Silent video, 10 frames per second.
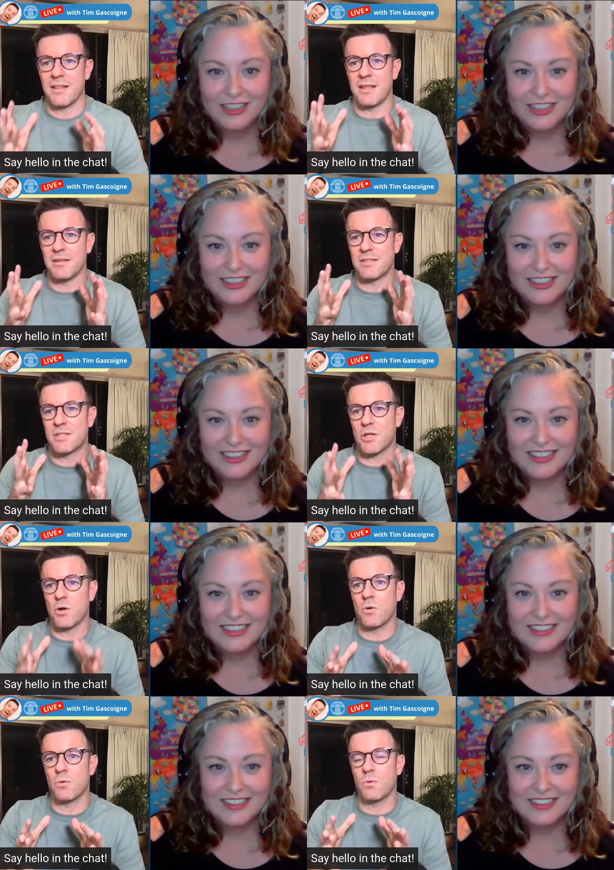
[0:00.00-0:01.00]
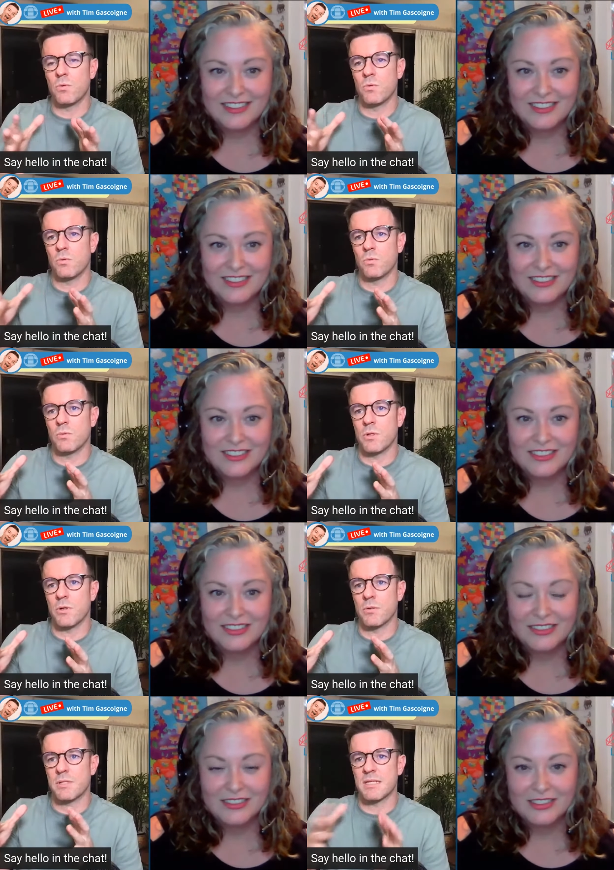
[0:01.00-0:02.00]
Speaker 1: that is so, you
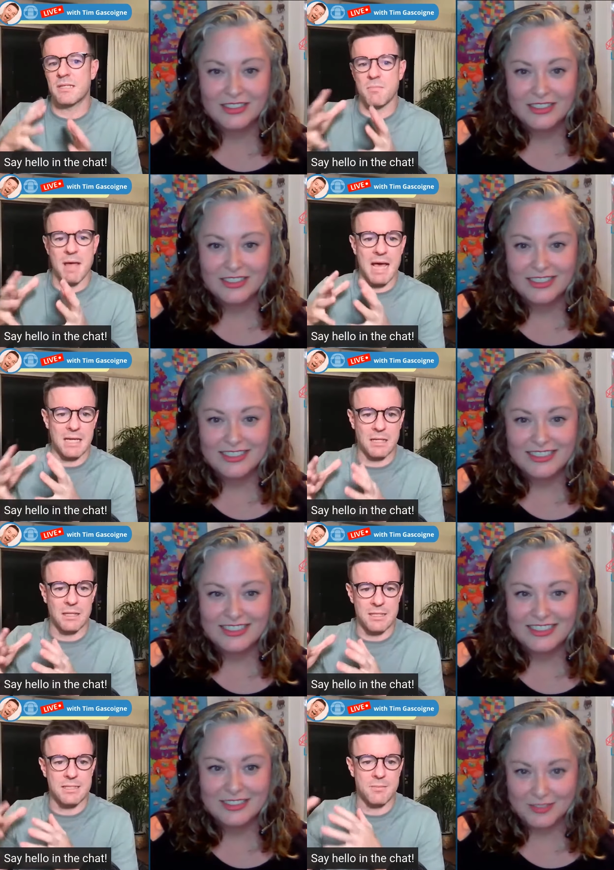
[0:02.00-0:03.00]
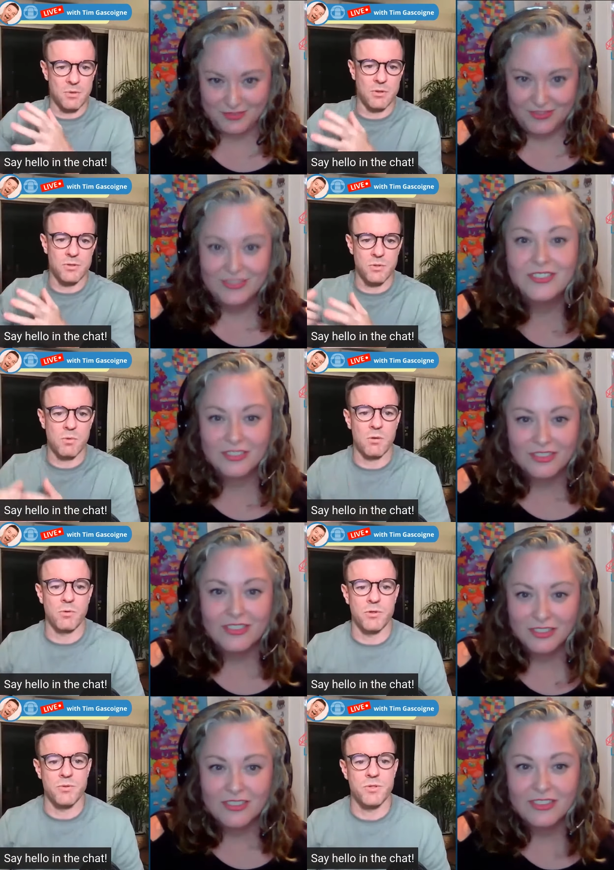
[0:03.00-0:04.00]
know, systematically similar to what
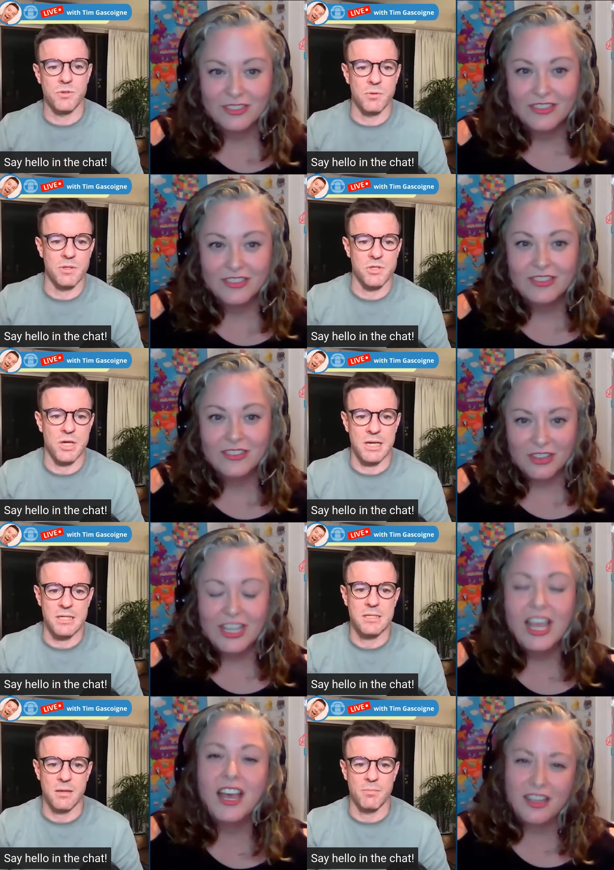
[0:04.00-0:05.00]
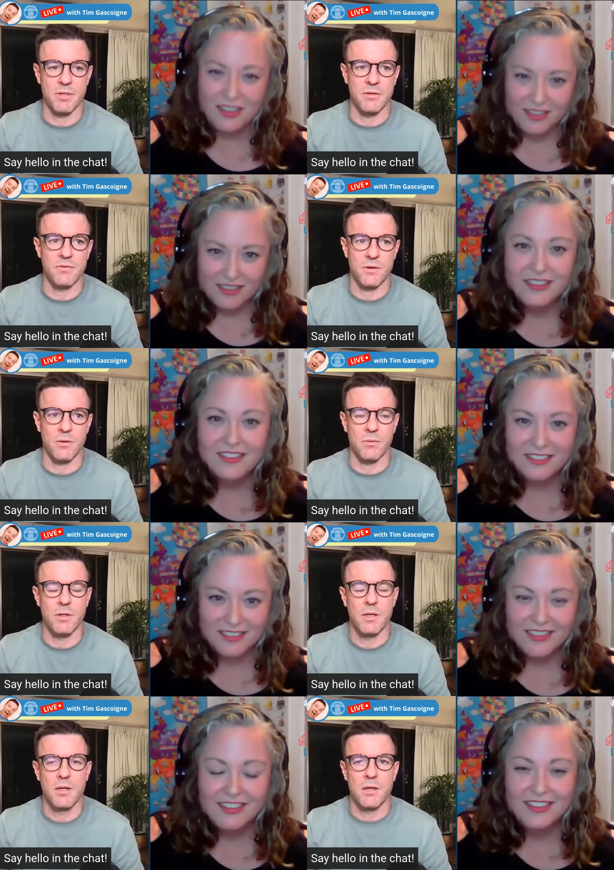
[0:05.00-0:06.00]
we're used to with the Chinese yeah. companies. So,
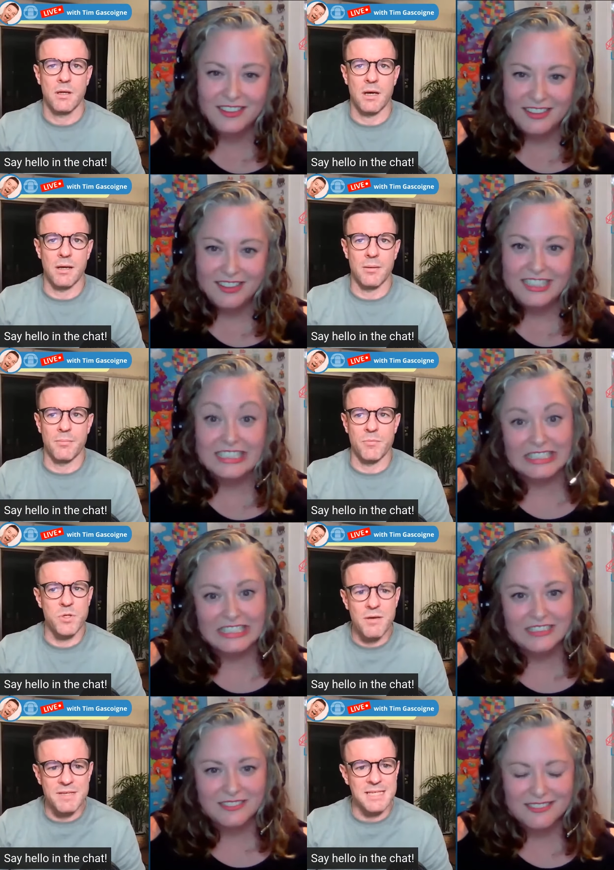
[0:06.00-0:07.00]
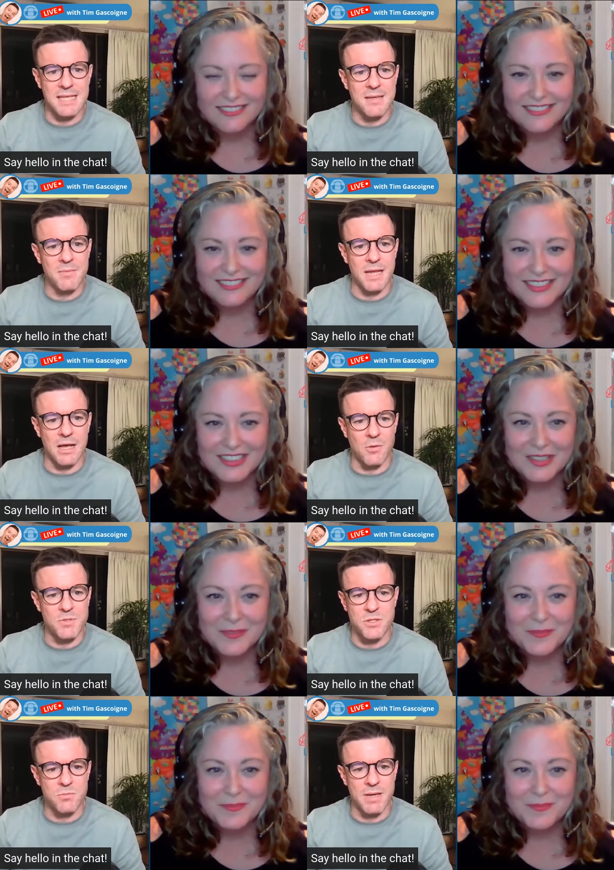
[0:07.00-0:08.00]
um, do you have a team that
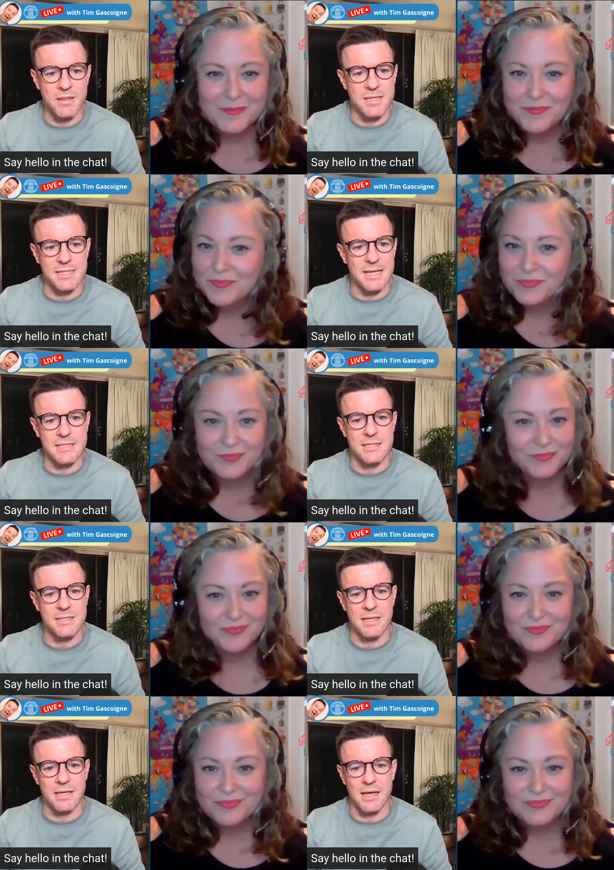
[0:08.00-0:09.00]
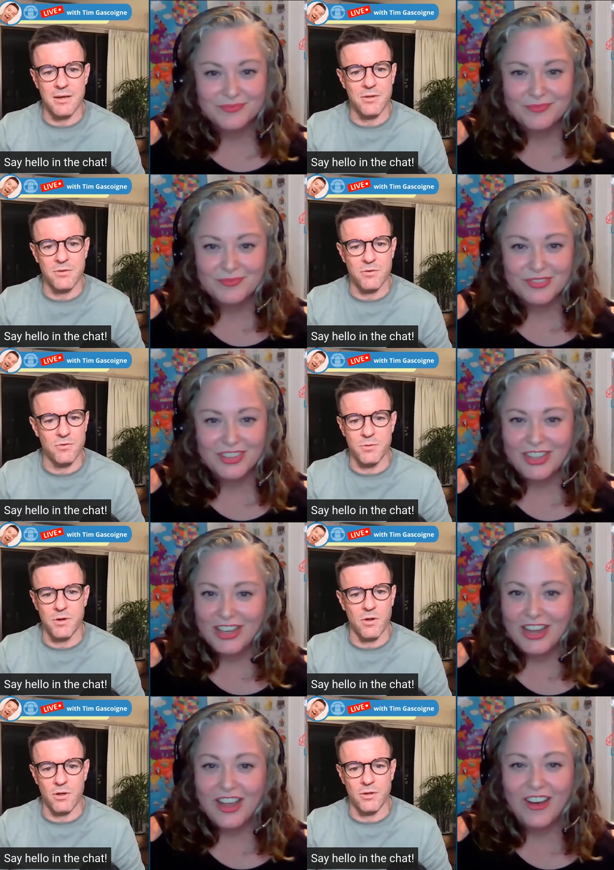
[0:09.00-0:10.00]
helps you make these lessons? Like, how do you, you're doing
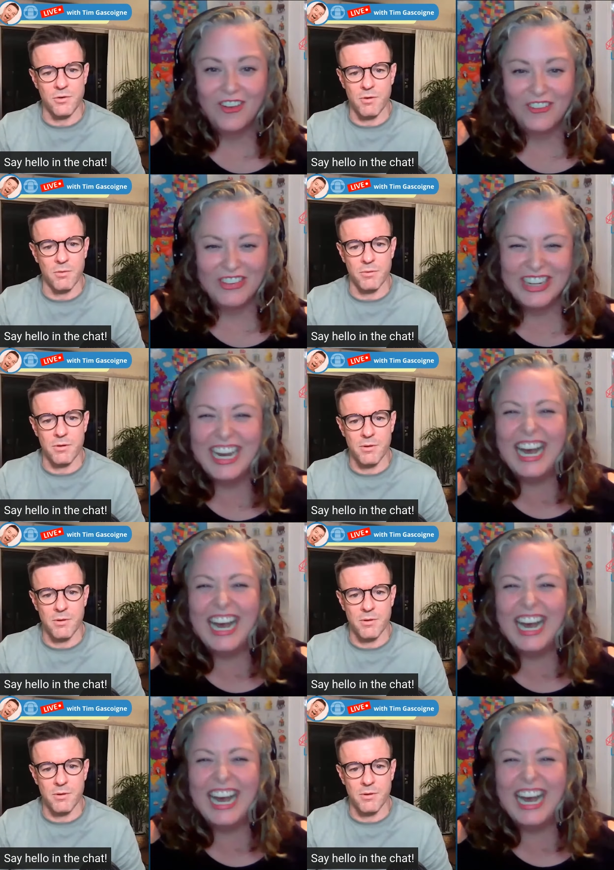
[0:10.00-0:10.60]
it all no. on your own?